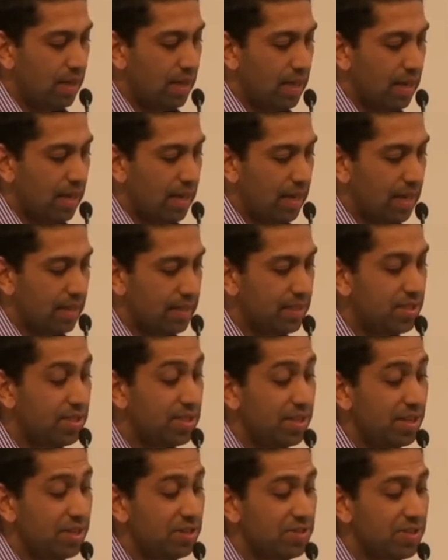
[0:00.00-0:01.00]
Uh, this
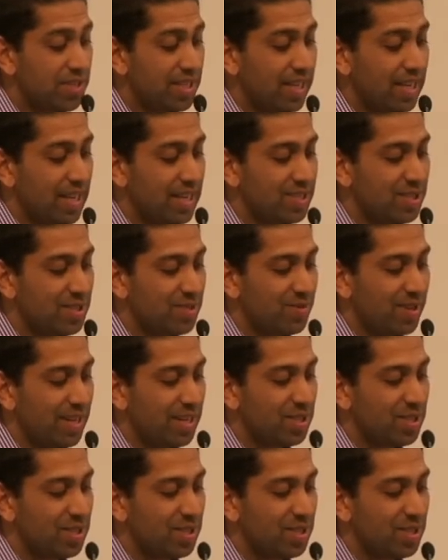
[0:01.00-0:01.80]
is an interesting case as well,